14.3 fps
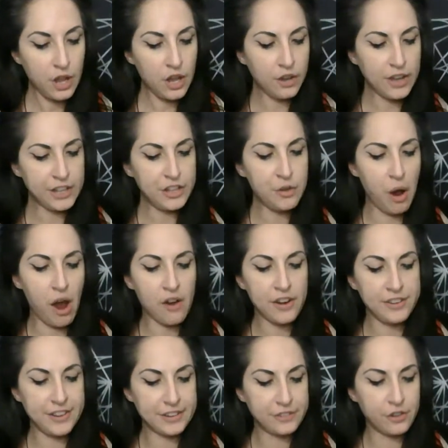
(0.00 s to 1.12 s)
Like you are
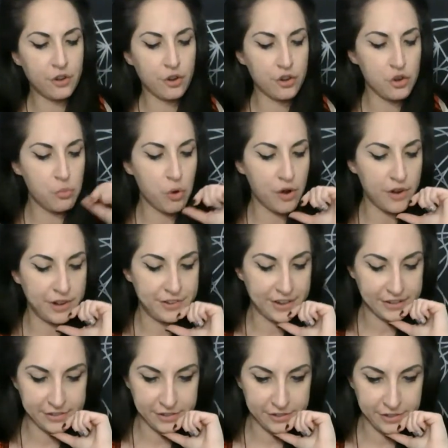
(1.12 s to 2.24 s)
addicted, or you were
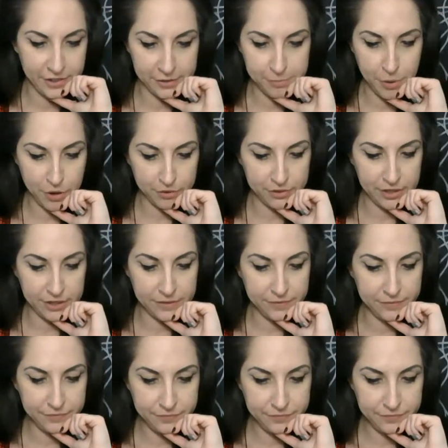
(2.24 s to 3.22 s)
addicted to this person.